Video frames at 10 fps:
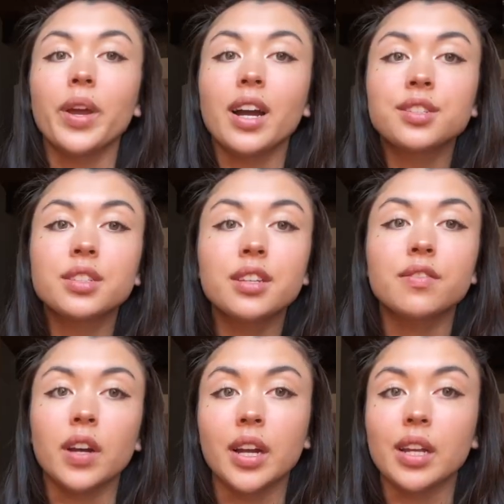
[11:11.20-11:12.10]
actually live
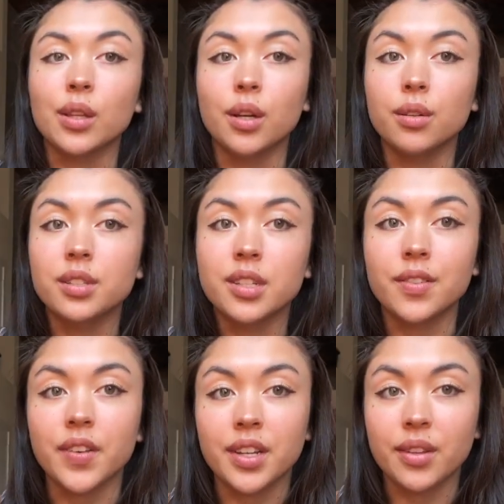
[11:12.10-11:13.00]
very close to the
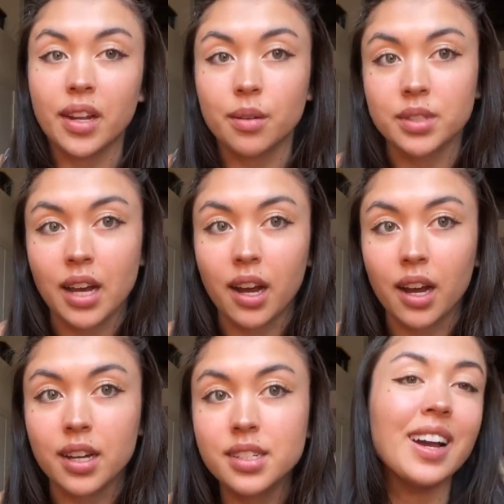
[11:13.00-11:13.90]
venue that I was
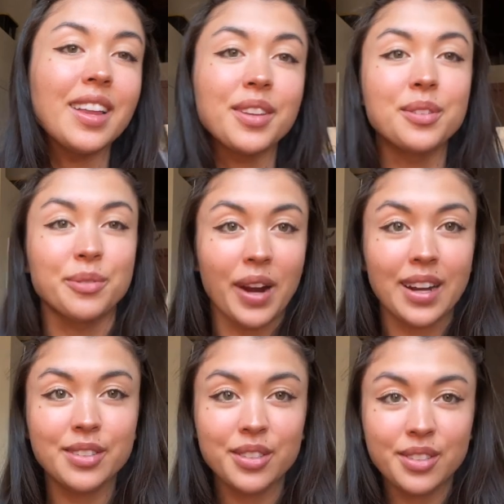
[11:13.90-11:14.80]
at and those
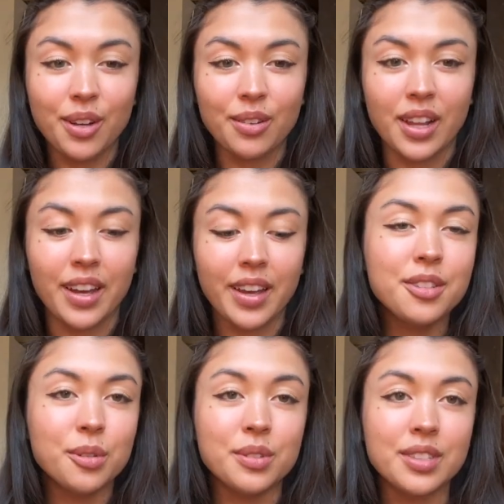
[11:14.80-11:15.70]
racks are so light.
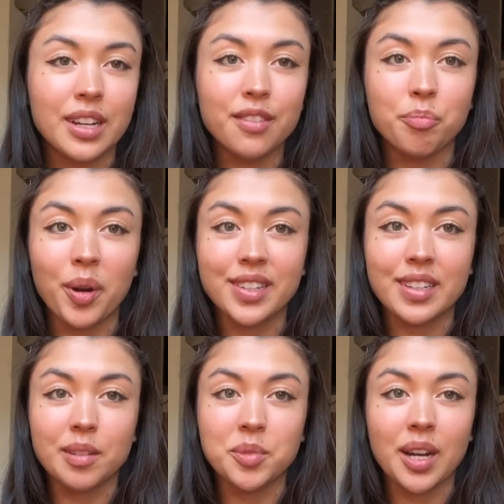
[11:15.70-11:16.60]
So instead of
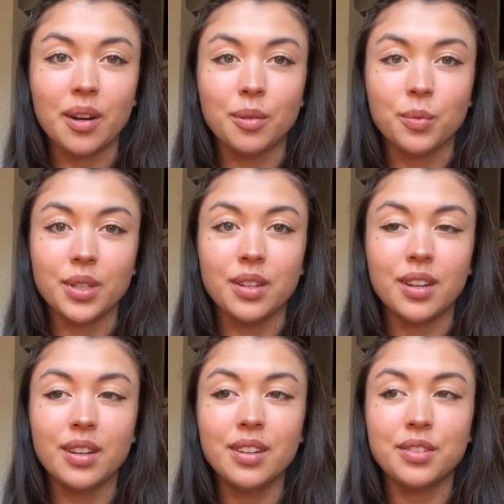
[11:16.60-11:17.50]
breaking them down, we
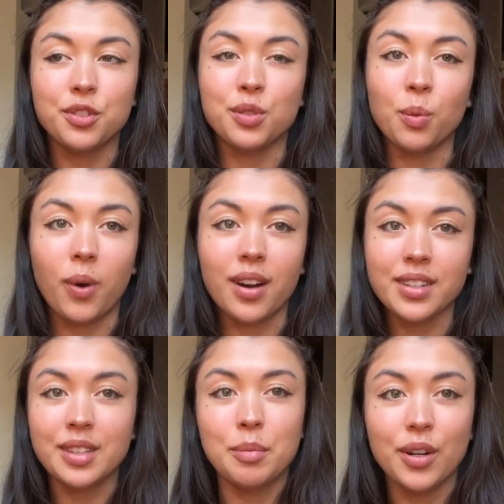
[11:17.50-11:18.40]
just
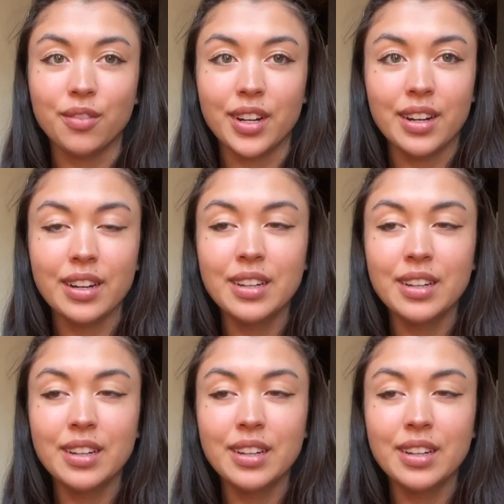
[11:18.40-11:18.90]
walked them over.